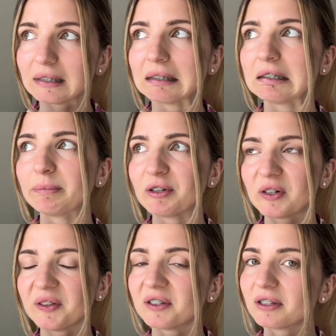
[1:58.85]
especially
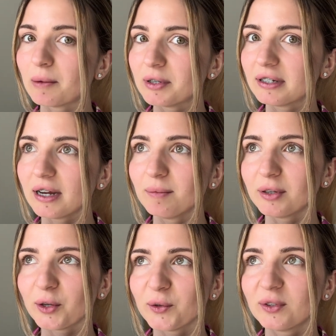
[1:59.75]
in the summertime,
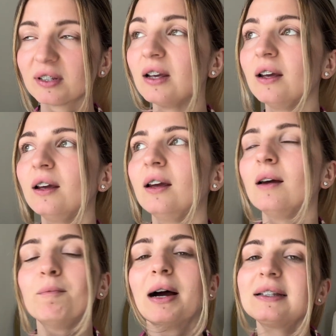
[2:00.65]
because
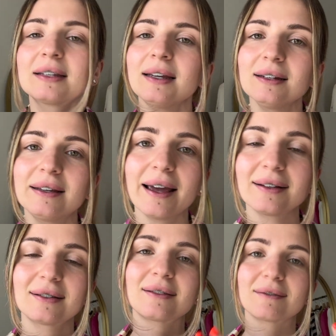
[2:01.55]
my skin gets